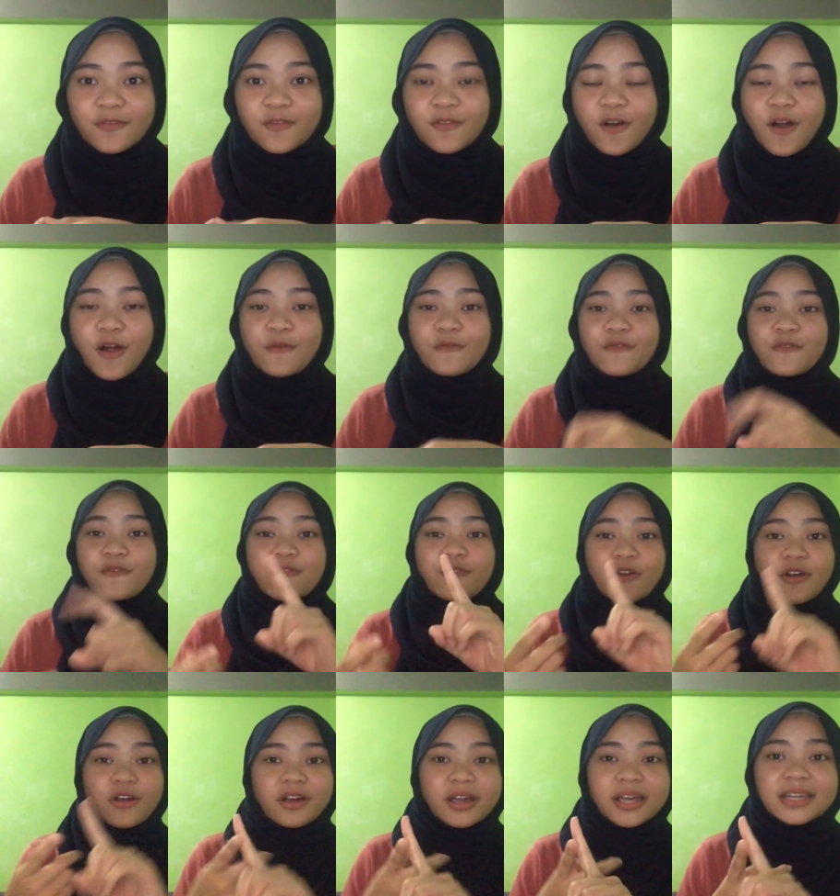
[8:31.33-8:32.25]
from
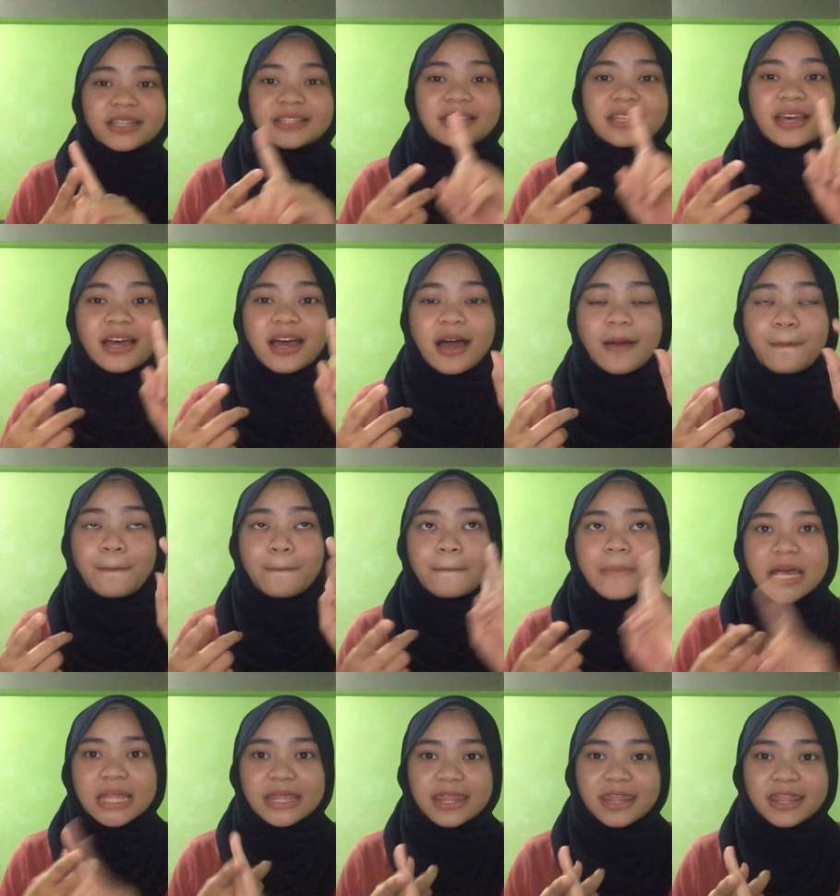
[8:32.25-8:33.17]
Freud,
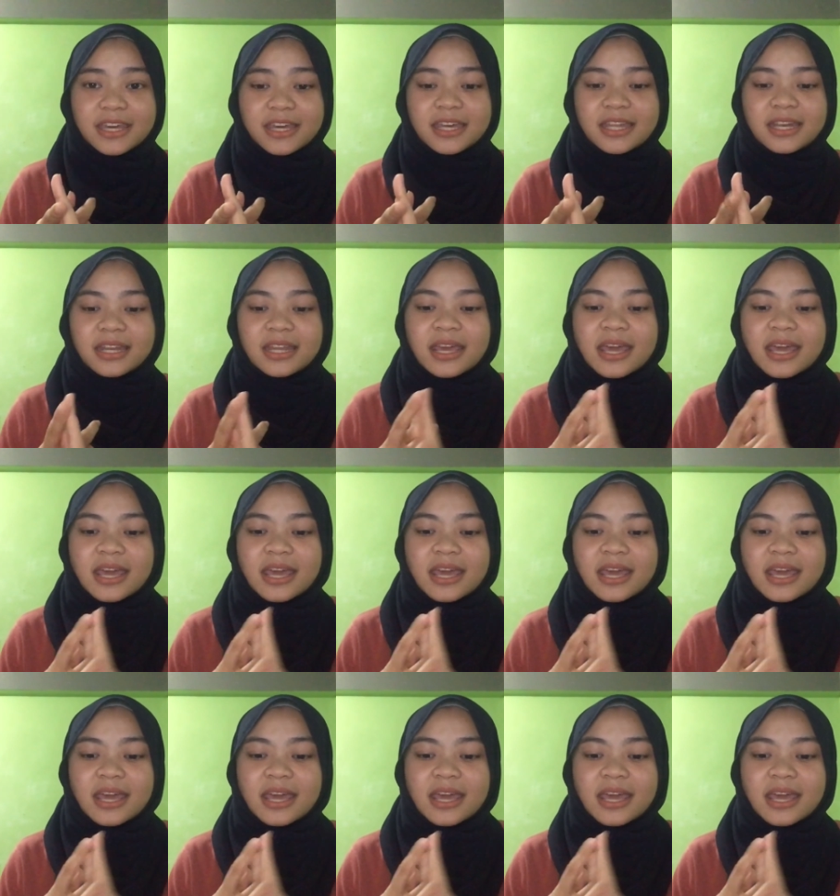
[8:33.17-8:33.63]
Merton,